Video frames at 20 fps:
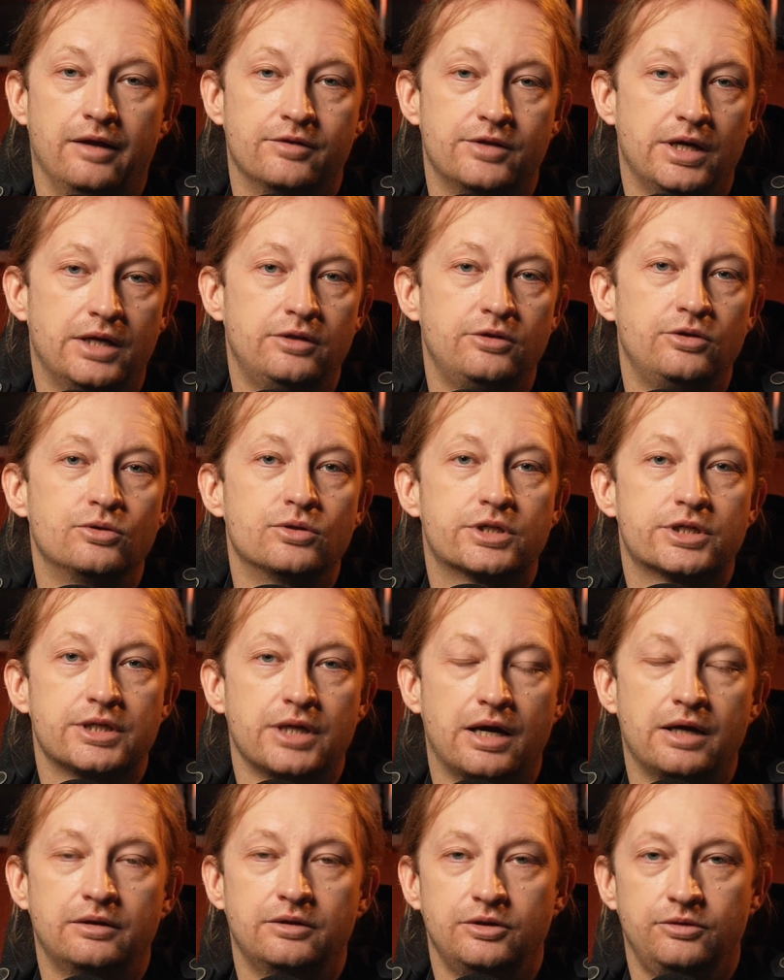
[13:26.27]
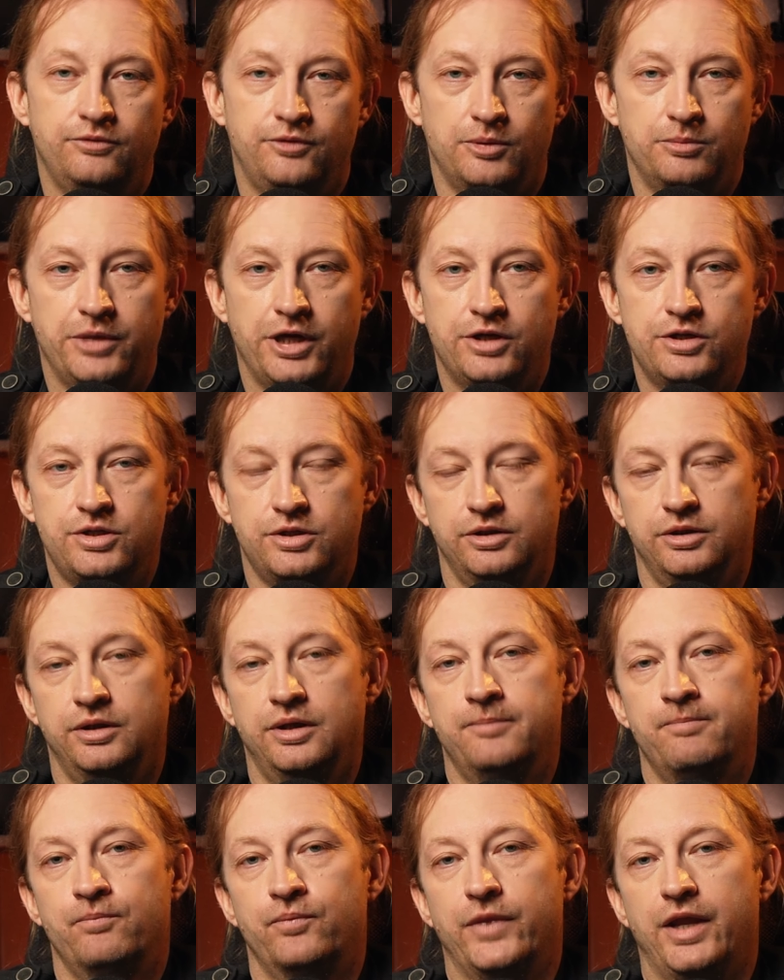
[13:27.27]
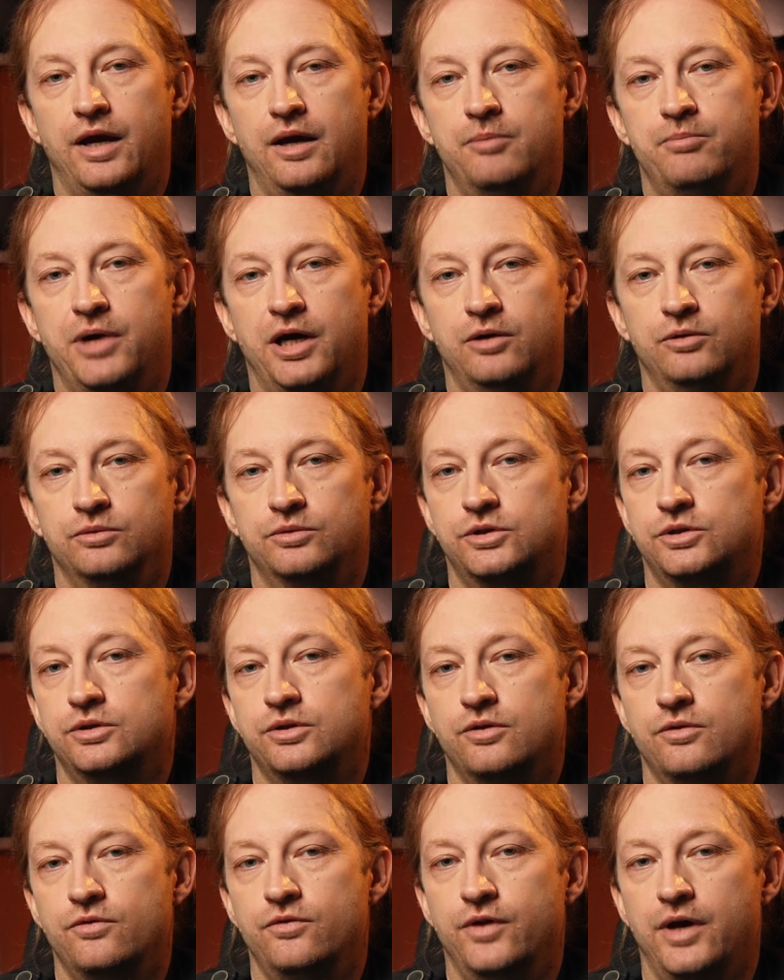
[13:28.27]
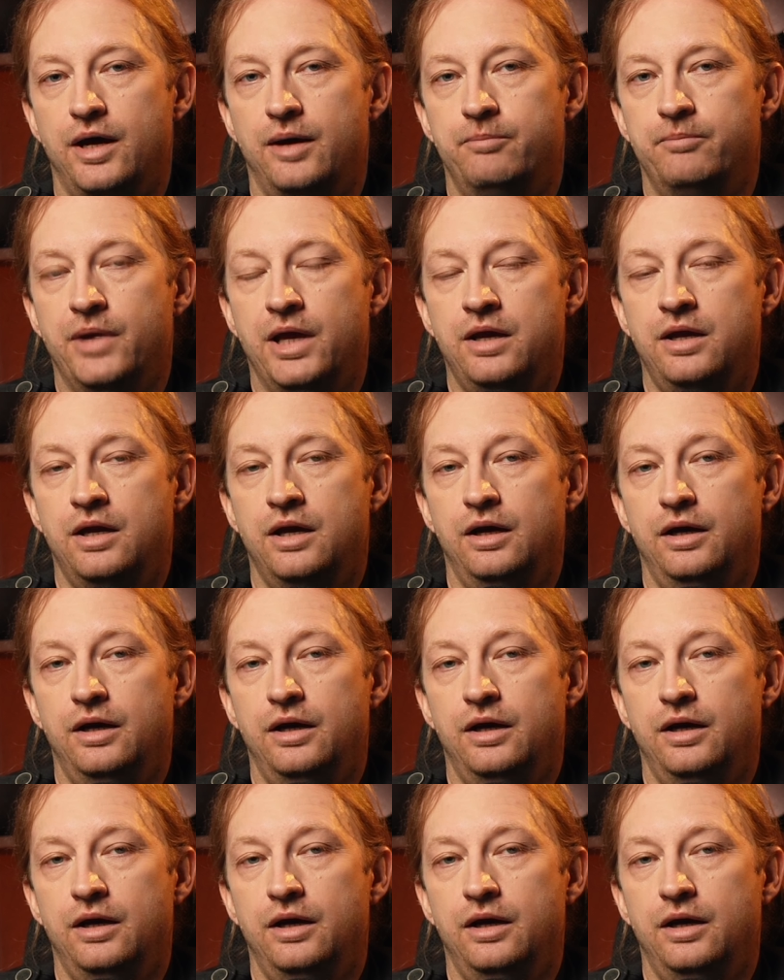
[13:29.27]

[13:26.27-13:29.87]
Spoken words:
and then you send information about them